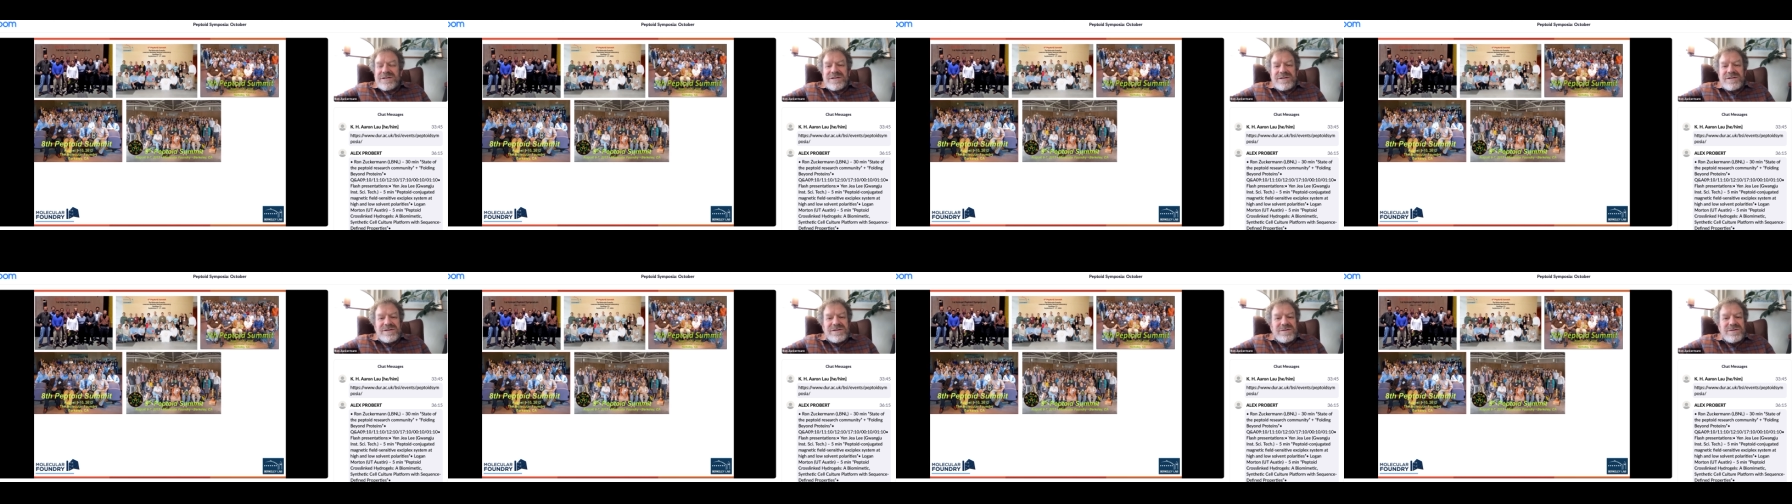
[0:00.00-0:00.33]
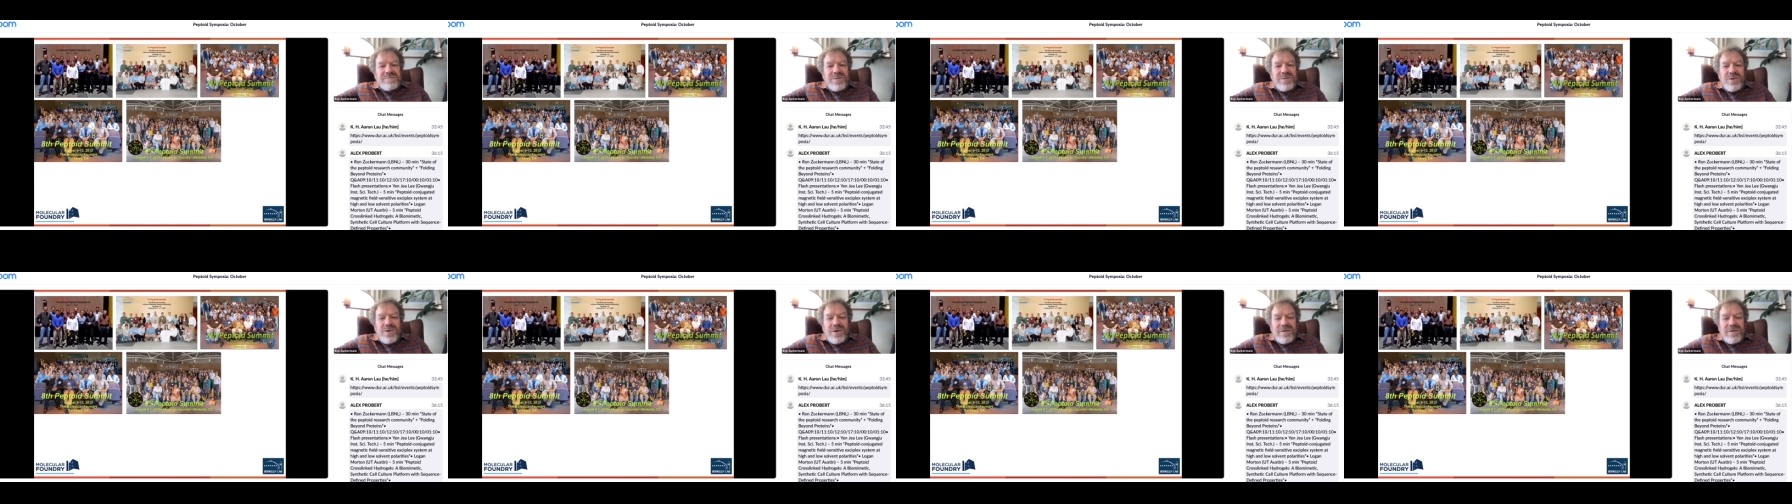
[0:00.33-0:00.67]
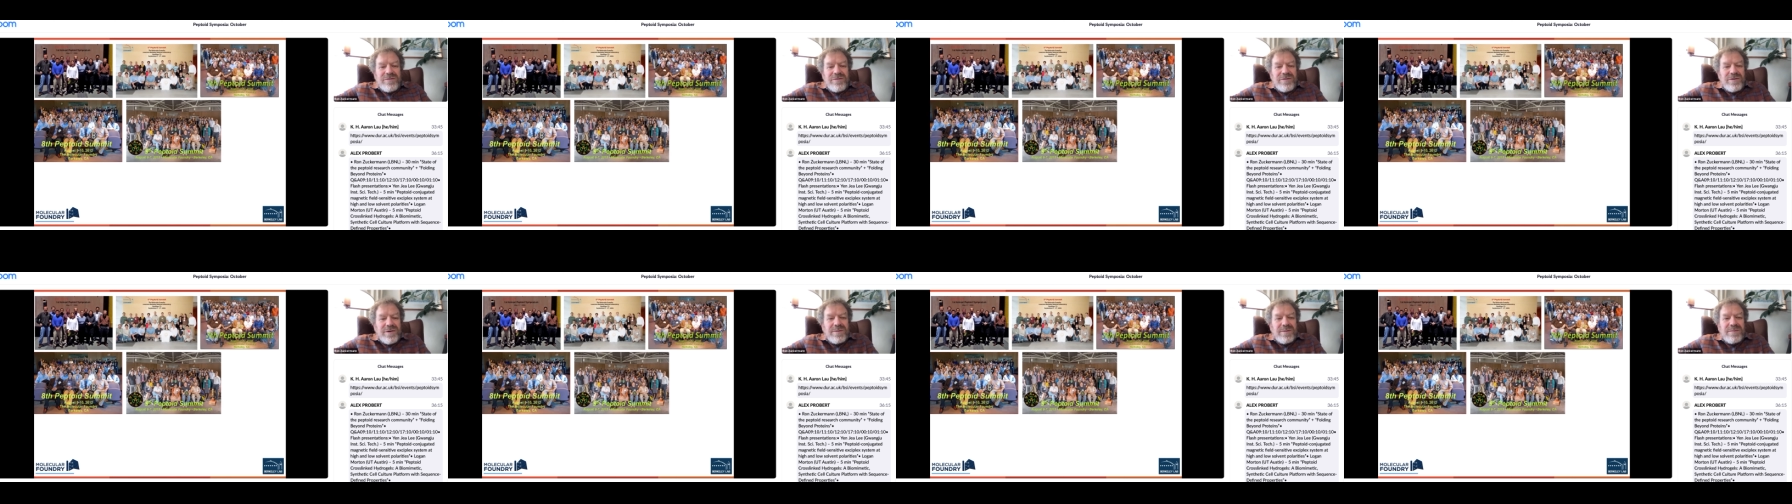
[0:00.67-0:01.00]
to
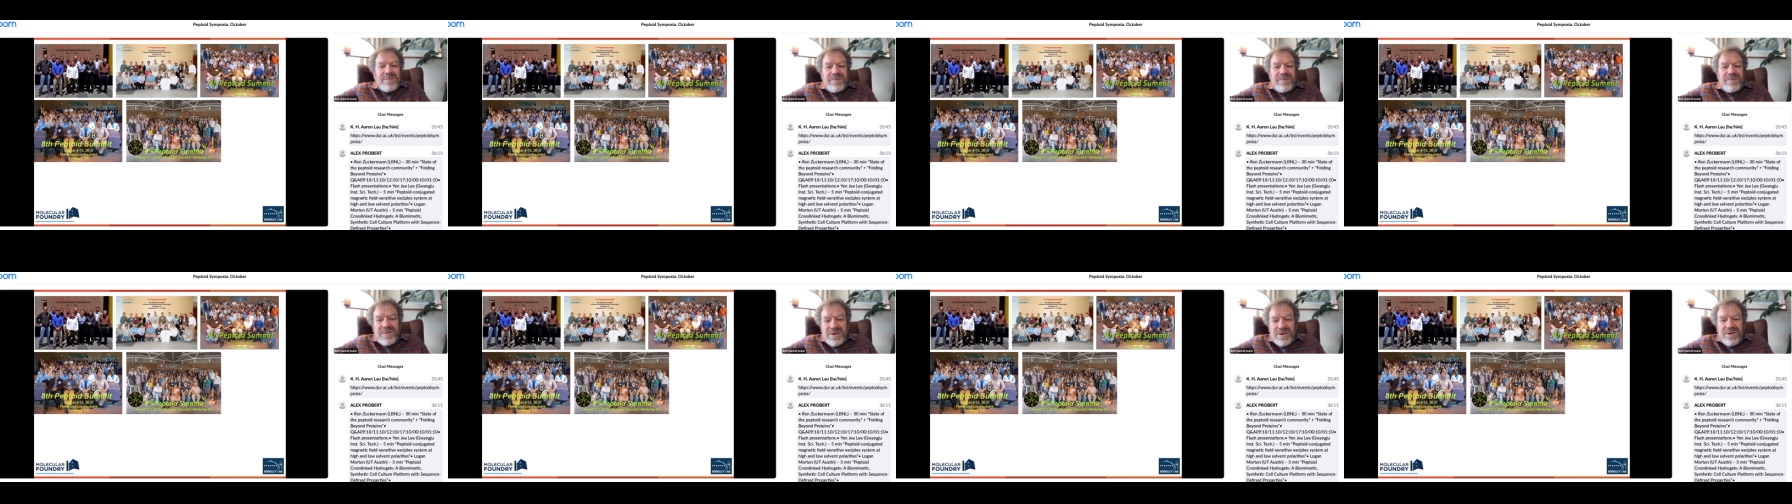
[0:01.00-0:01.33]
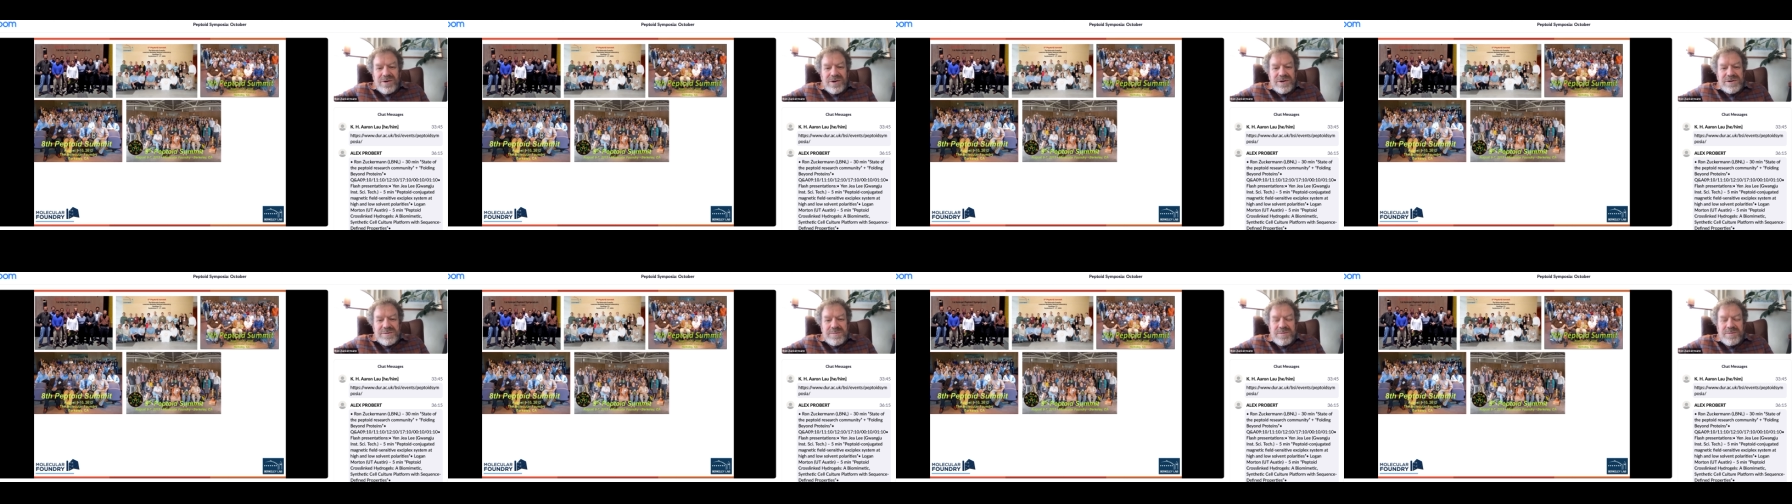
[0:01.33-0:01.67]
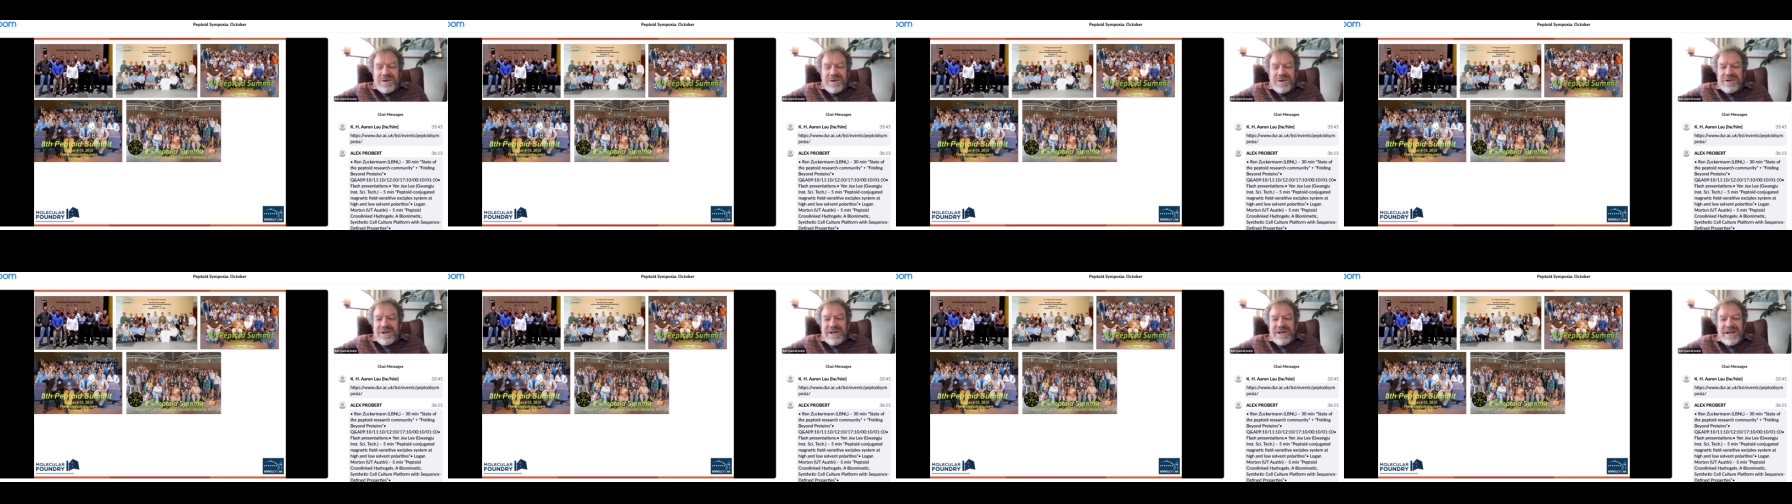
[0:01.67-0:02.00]
support from Lawrence
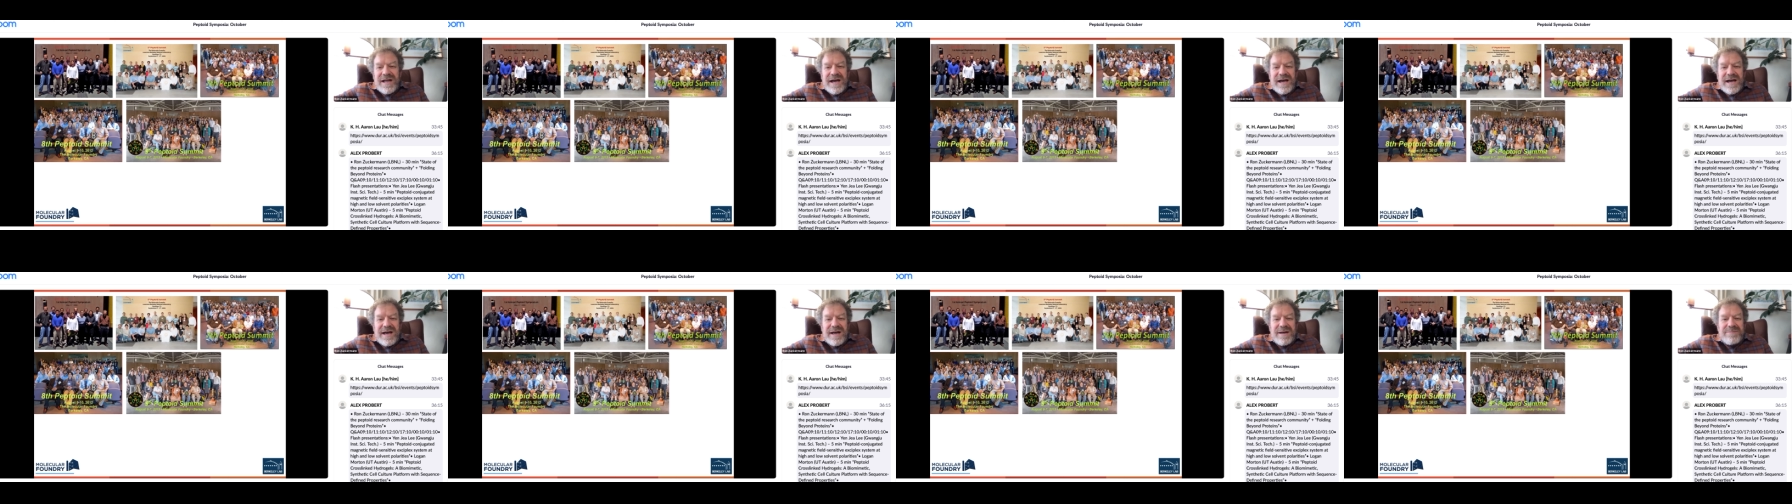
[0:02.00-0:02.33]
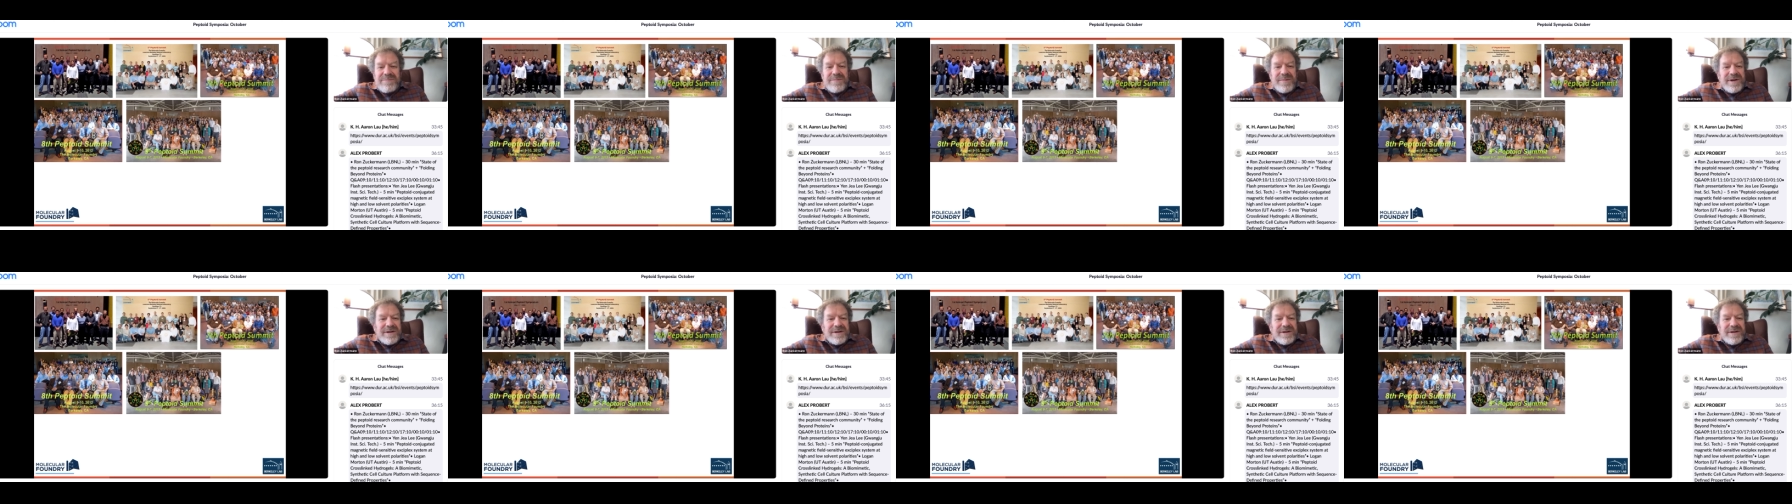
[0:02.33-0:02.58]
Berkeley Lab